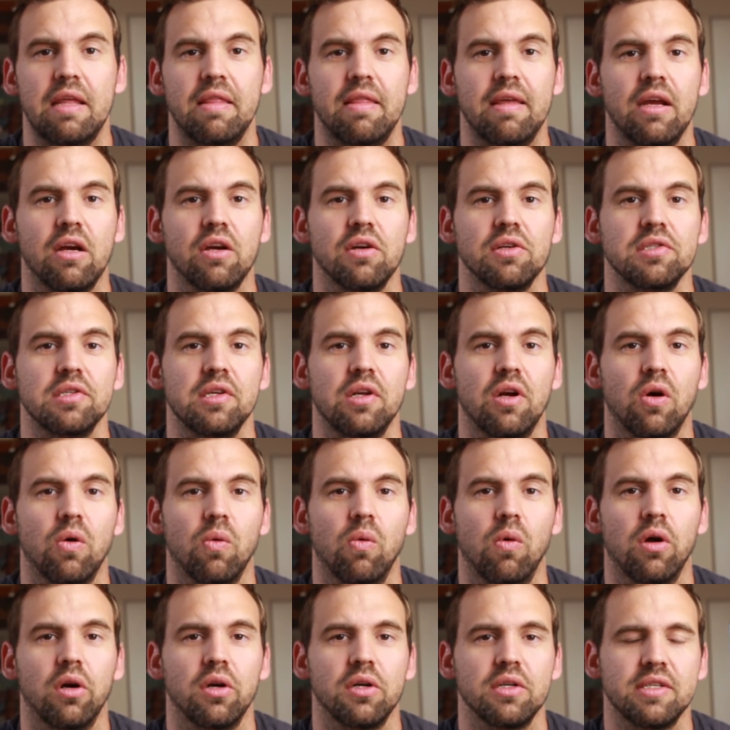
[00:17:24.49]
and the areas that
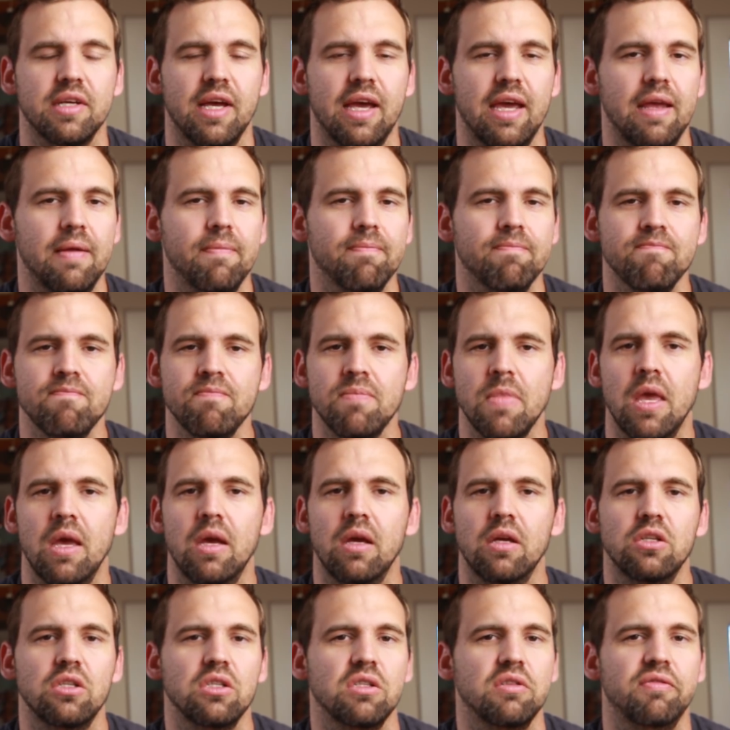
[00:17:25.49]
aren't watertight,
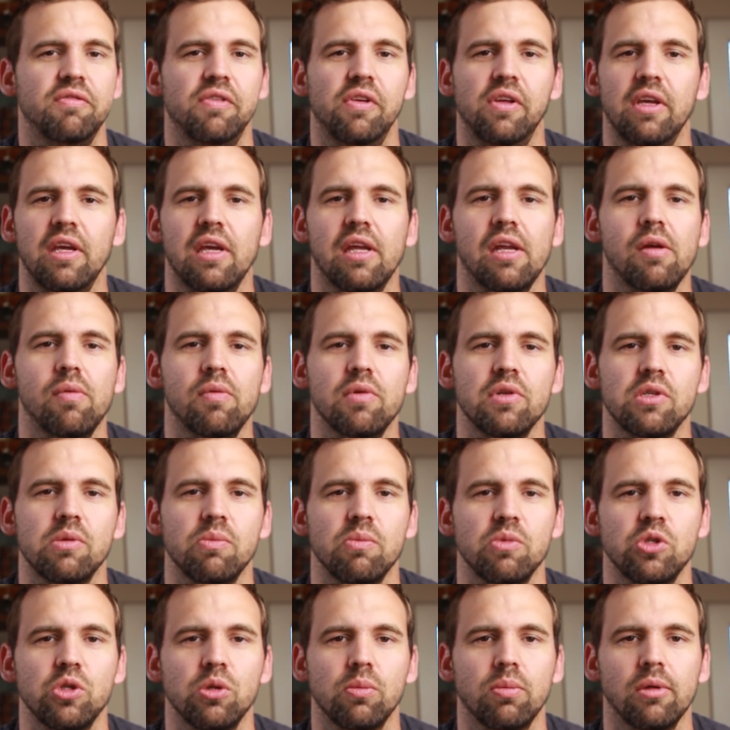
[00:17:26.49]
just filling it in with
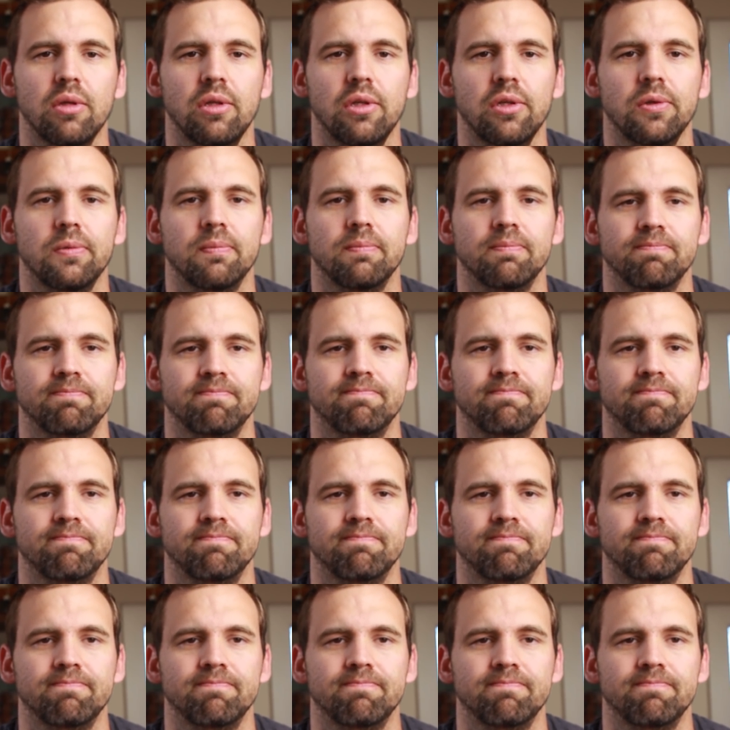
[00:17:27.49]
some super glue.